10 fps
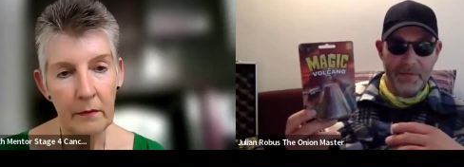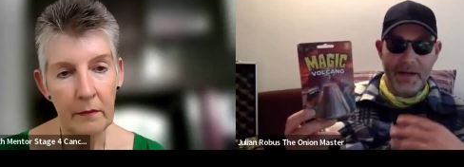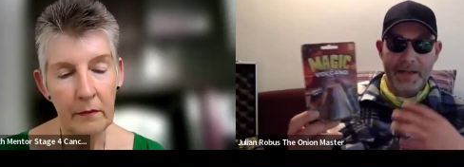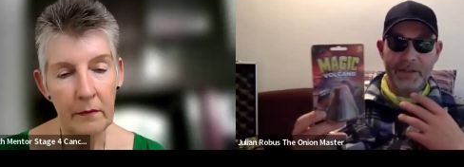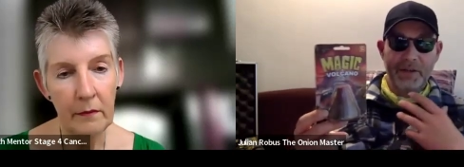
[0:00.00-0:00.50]
Speaker 1: if
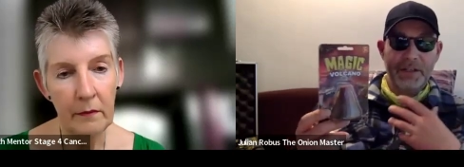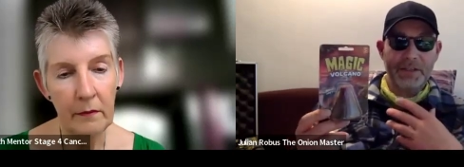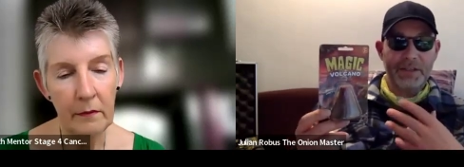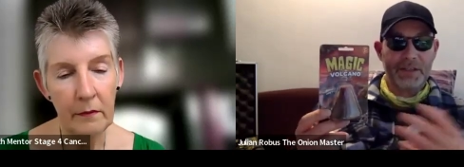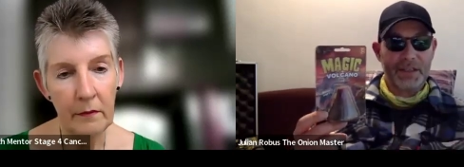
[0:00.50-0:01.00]
I hadn't got
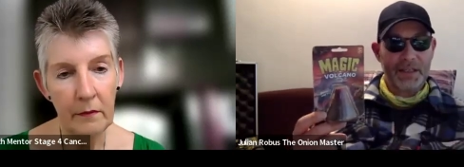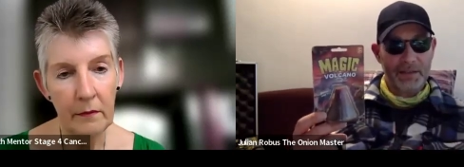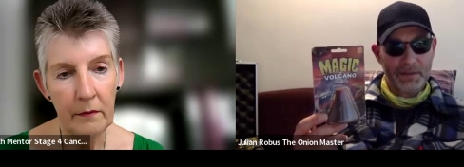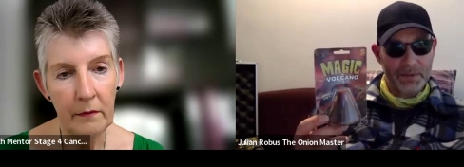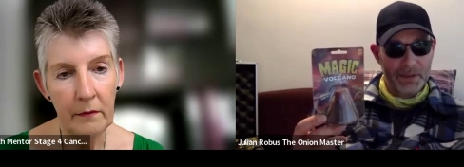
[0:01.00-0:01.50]
into the state
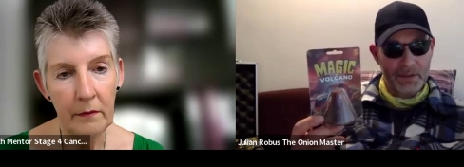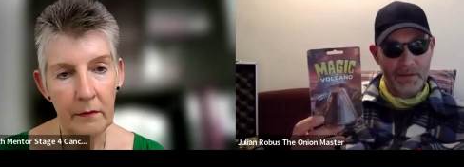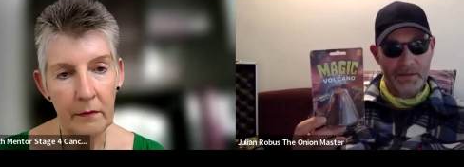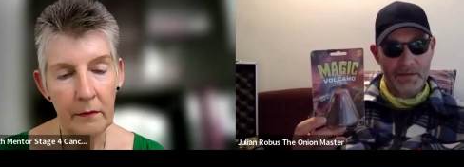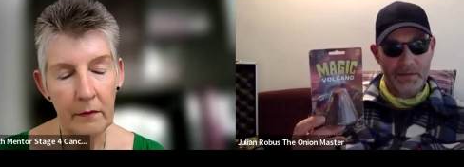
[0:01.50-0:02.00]
I was in, I
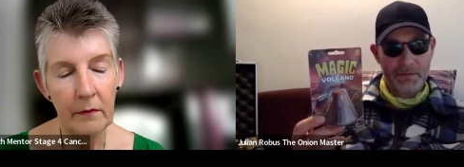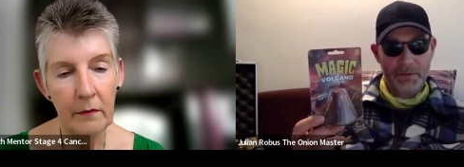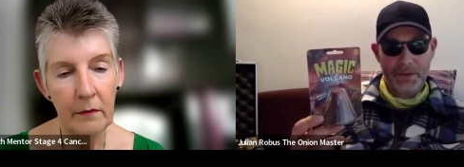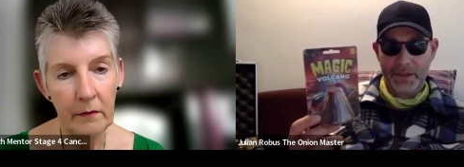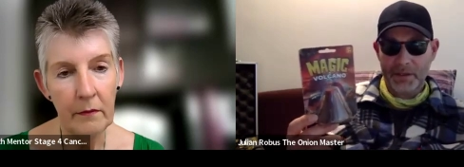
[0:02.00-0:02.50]

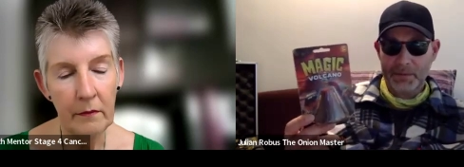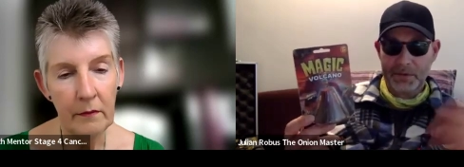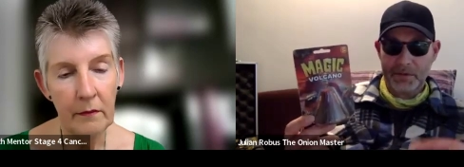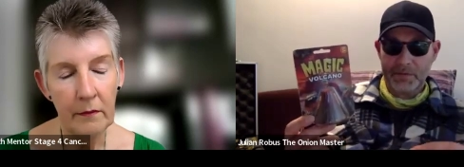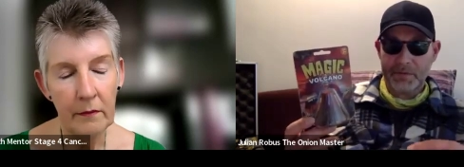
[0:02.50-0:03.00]
wanted to kill
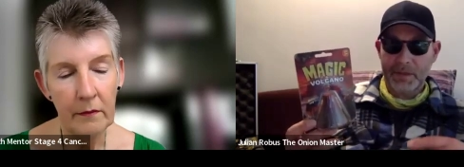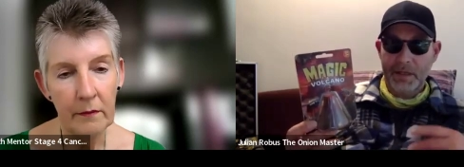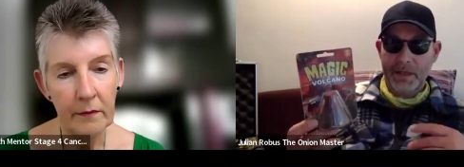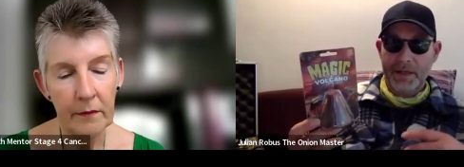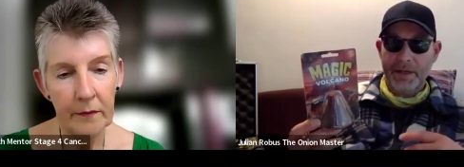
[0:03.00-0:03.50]
myself,
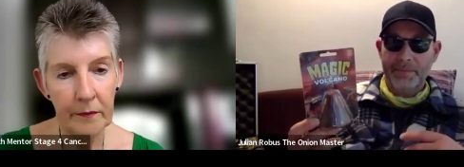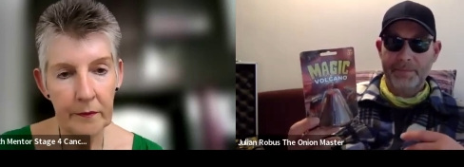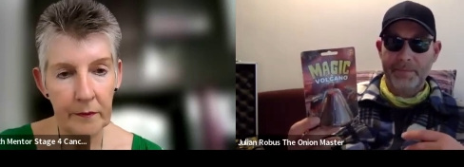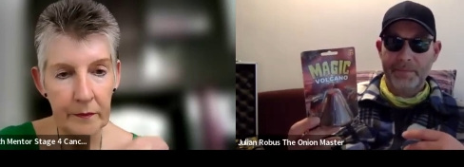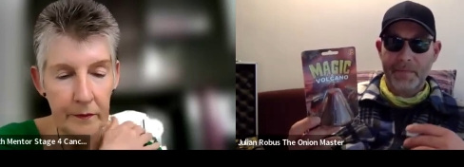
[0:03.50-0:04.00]

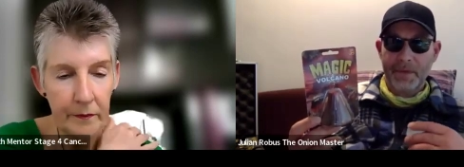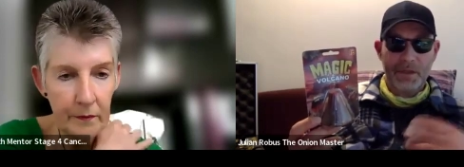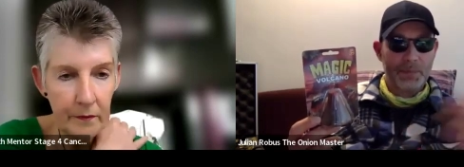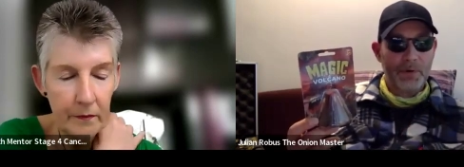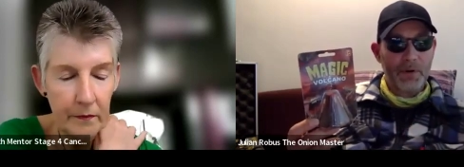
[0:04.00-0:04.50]
um,
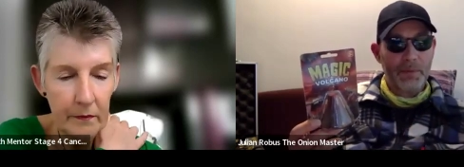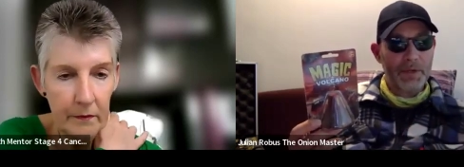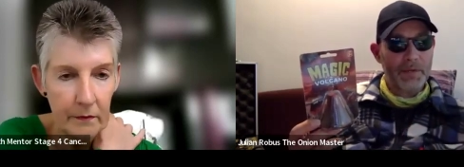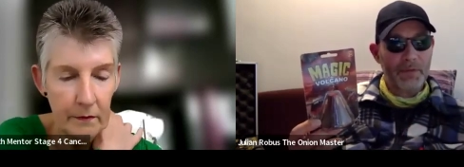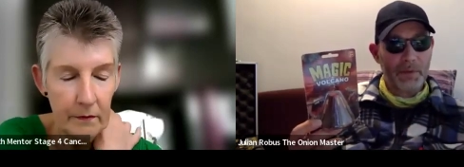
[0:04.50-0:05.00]
this program
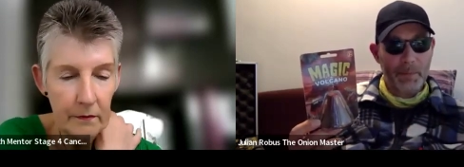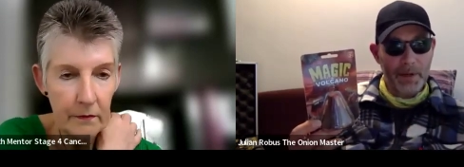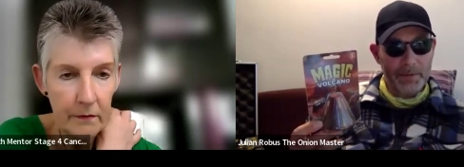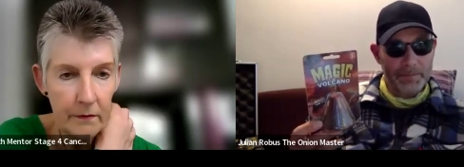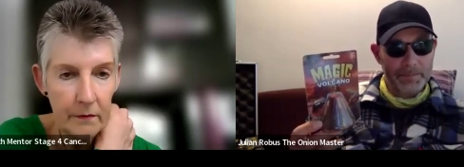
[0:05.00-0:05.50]
would never come
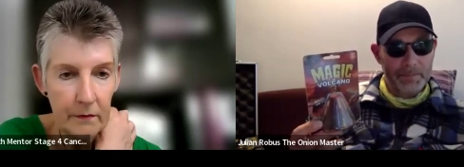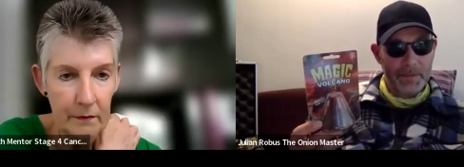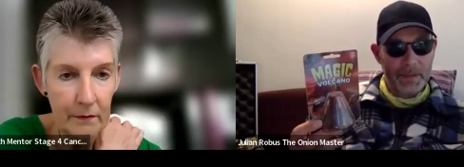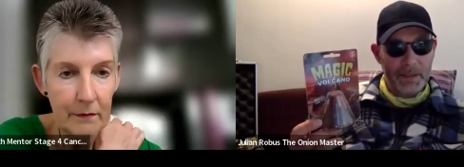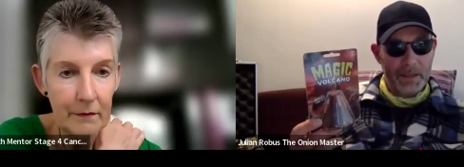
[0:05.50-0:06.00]
about.
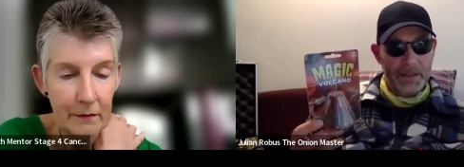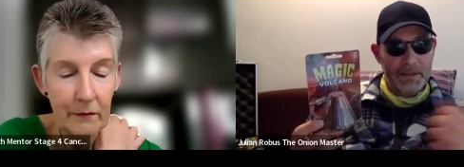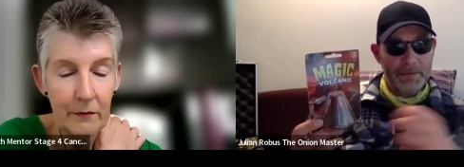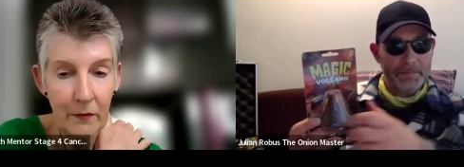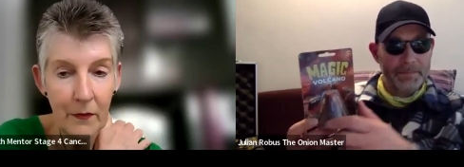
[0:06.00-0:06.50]
Speaker 2: Mm.
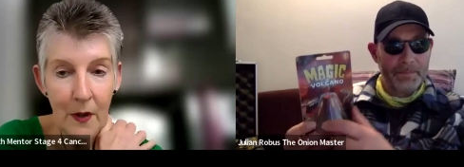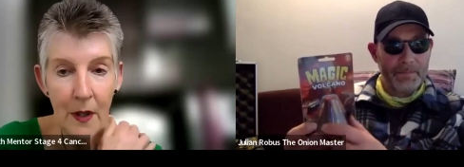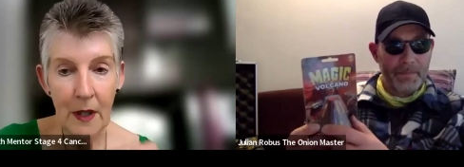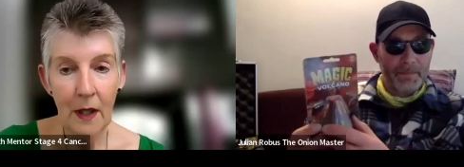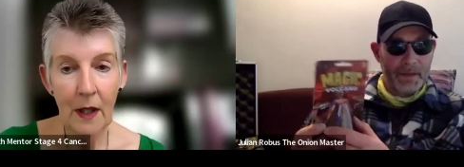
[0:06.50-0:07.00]
Speaker 1: Um,
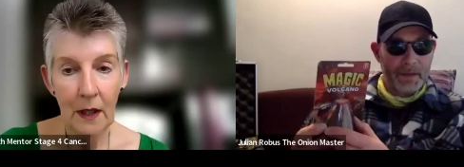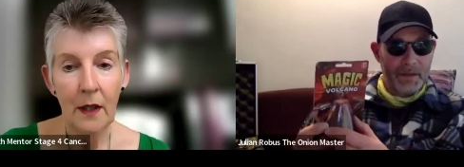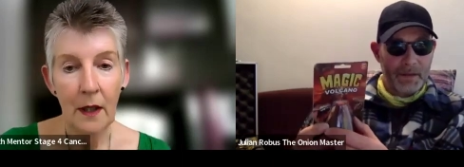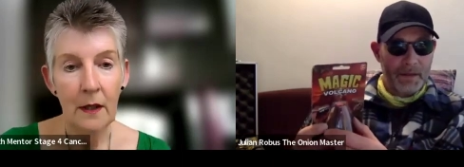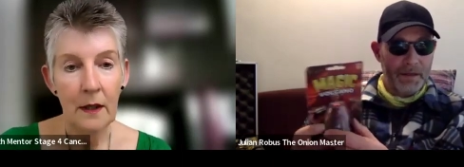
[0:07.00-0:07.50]

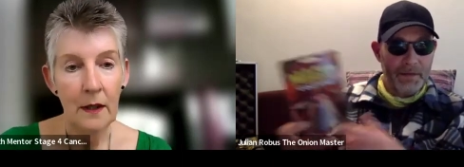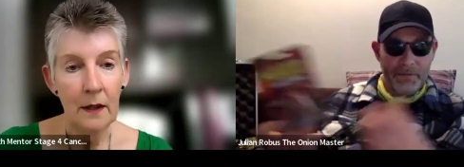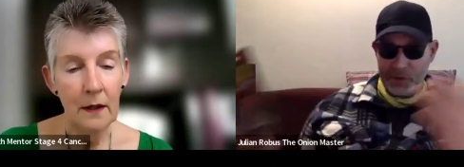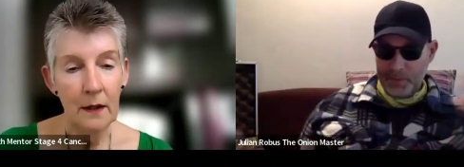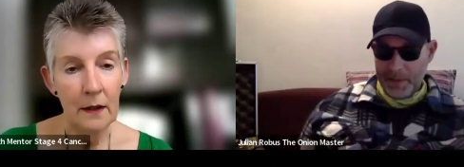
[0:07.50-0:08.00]
and I
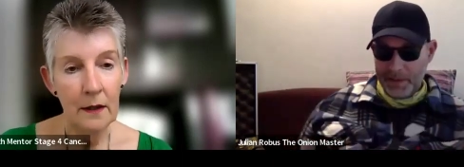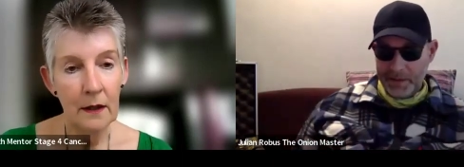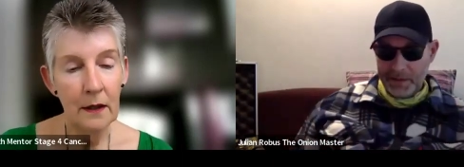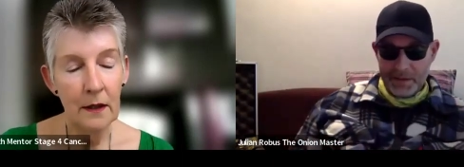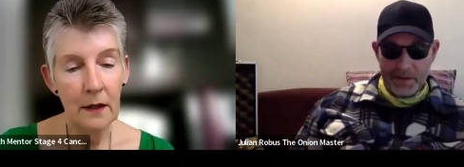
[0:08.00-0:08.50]
never expected
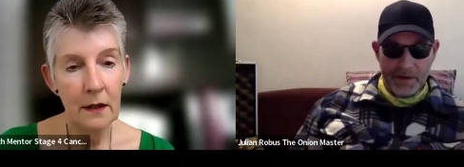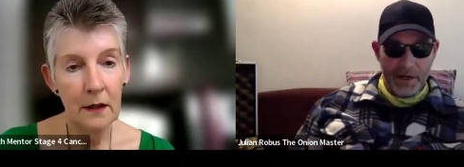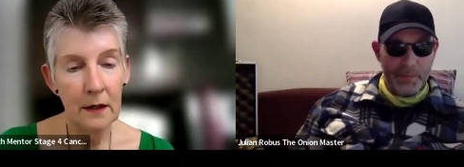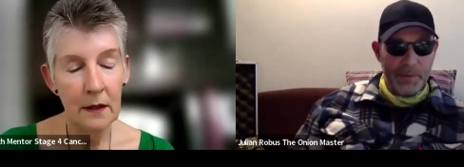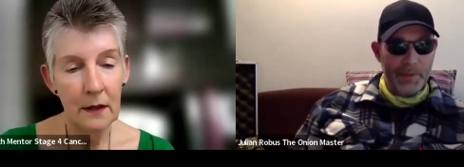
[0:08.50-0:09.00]
it to start
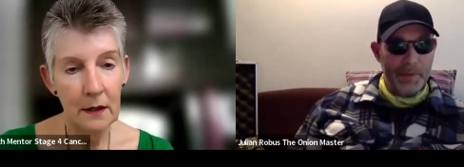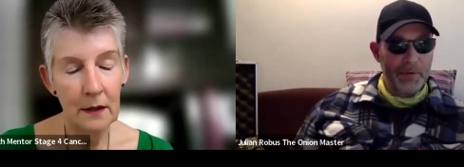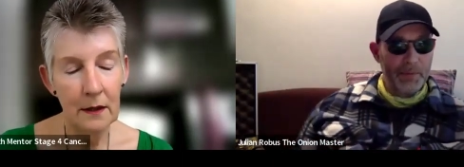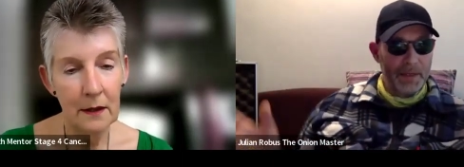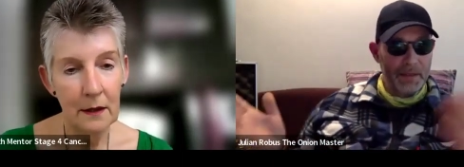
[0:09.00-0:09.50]
helping people
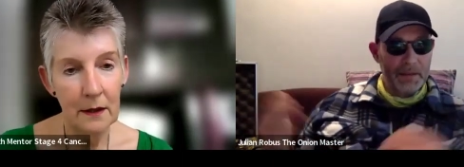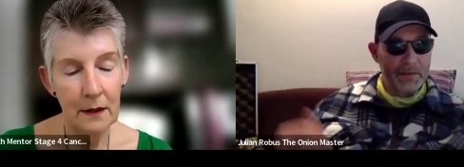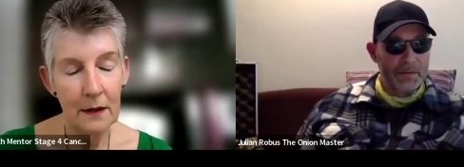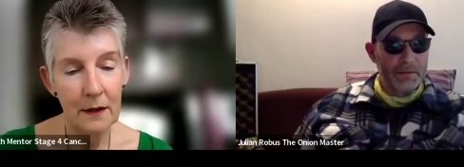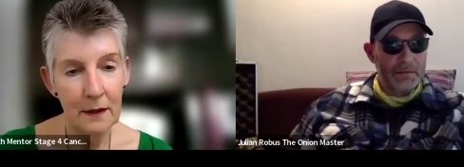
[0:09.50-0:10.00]
the way it
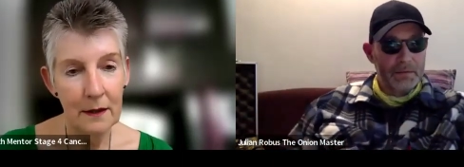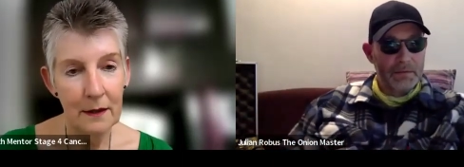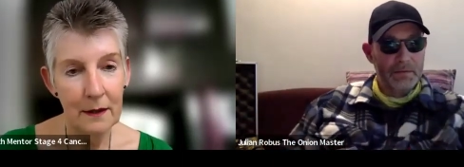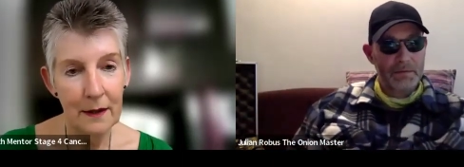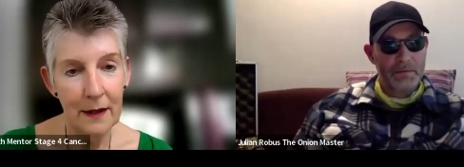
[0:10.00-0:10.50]
does.
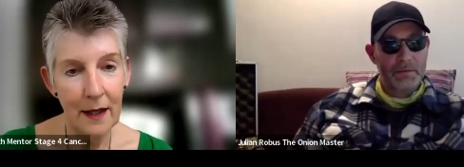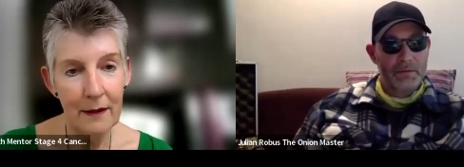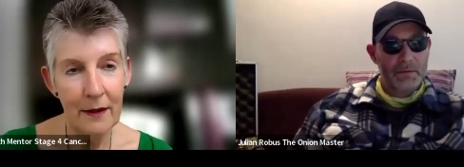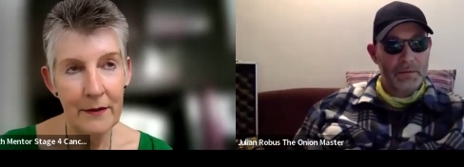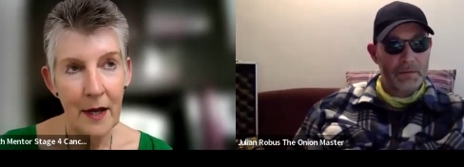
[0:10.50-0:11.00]

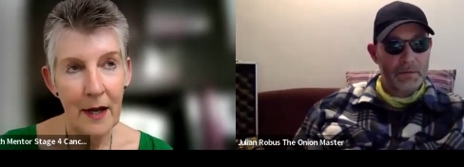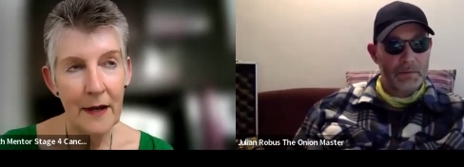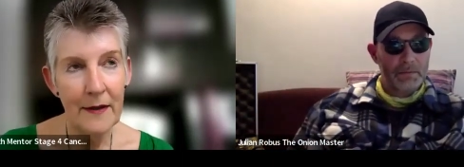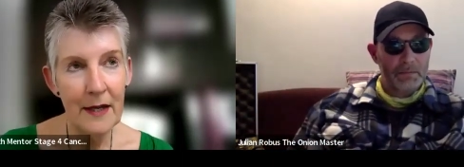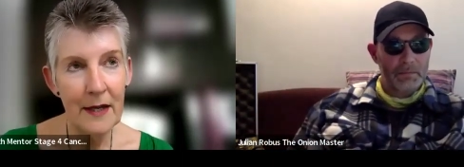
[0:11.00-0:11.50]
Speaker 2: Yeah, and,
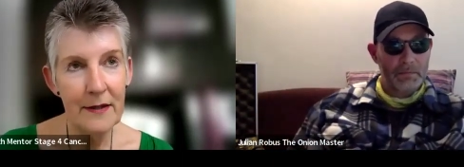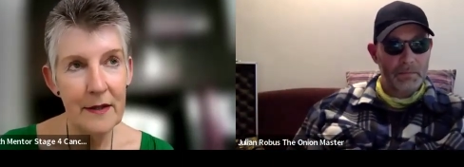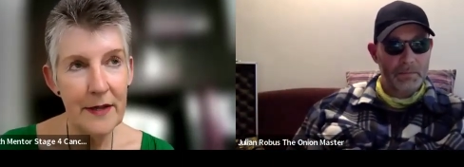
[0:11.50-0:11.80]
and that's the